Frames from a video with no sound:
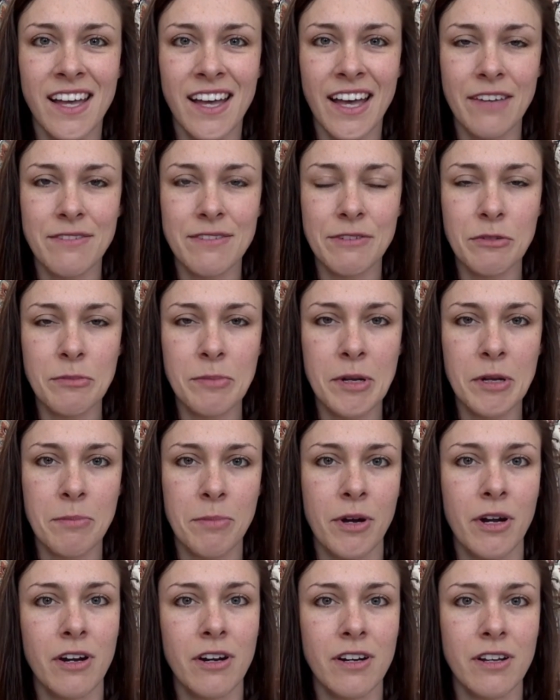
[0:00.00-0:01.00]
I've never been a
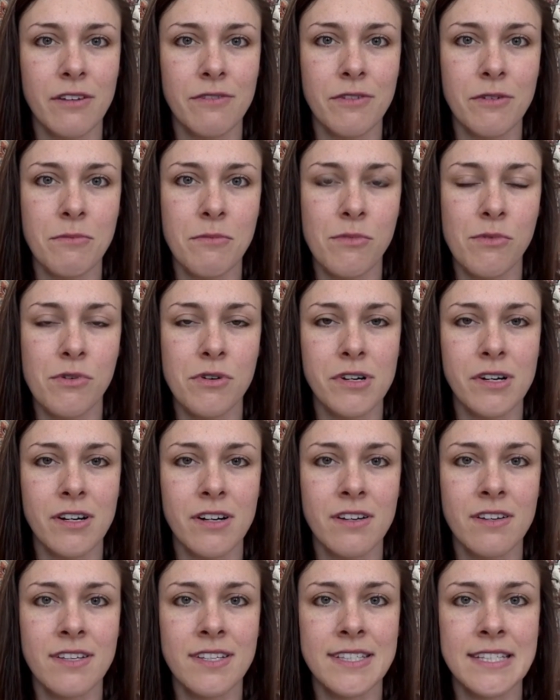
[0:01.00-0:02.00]
part of a more
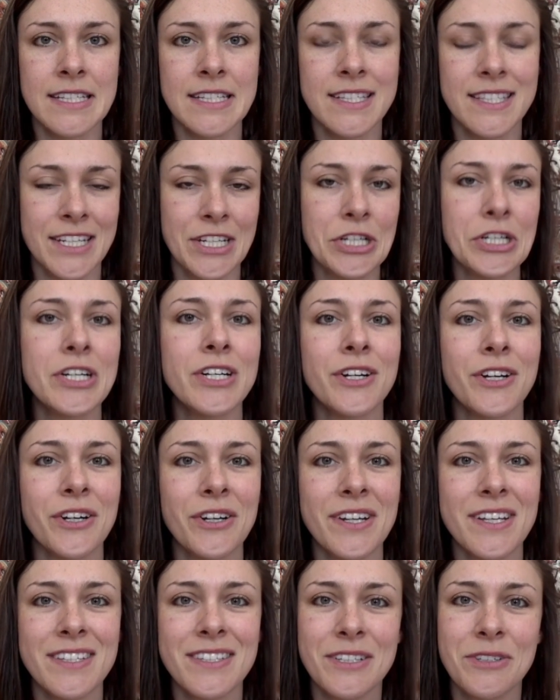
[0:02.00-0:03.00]
sincere and
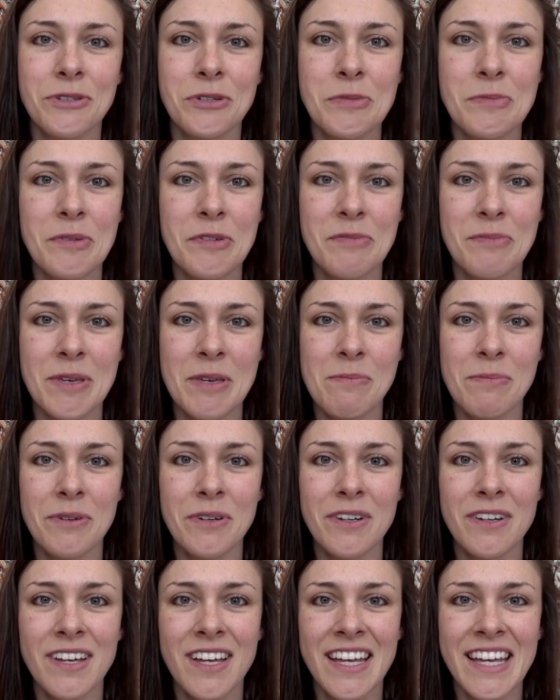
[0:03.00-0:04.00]
earnest group of
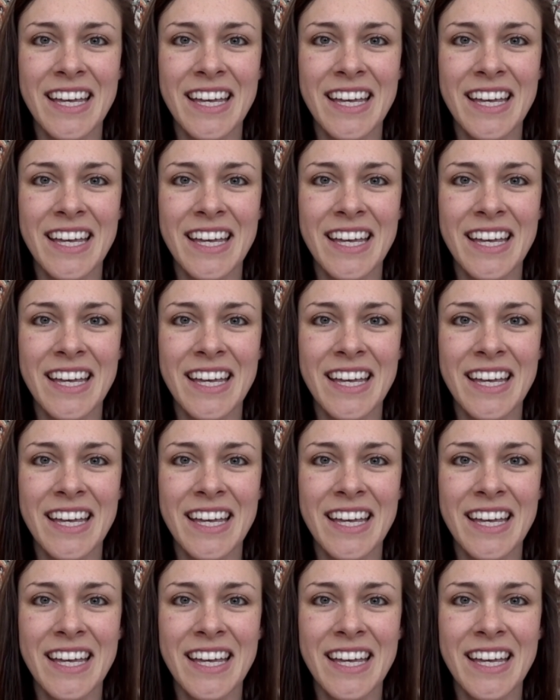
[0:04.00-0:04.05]
people,